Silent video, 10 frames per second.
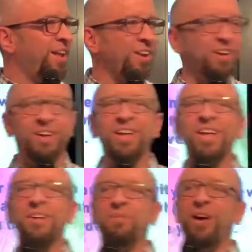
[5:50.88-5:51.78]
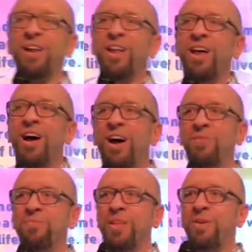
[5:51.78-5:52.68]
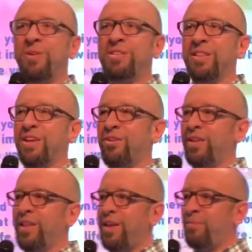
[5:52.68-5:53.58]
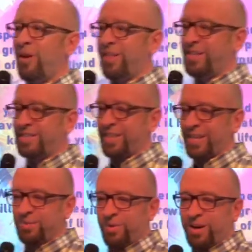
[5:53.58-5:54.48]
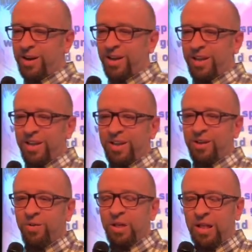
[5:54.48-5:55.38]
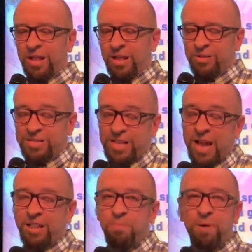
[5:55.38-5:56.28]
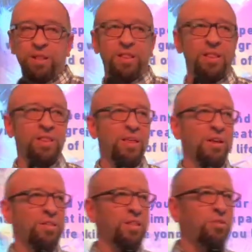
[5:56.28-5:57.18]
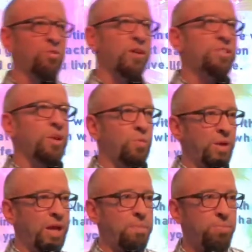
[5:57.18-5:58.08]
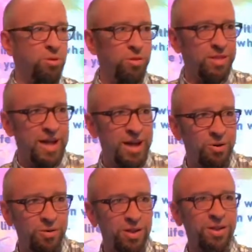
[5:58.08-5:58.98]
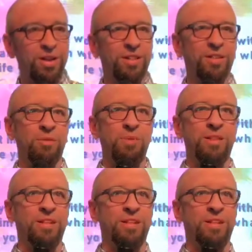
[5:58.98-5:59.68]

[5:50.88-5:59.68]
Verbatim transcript: I don't know. But um, it was literally one of these things where, you know, it is sadly, but the, the, the Christian would get pulled down a little bit.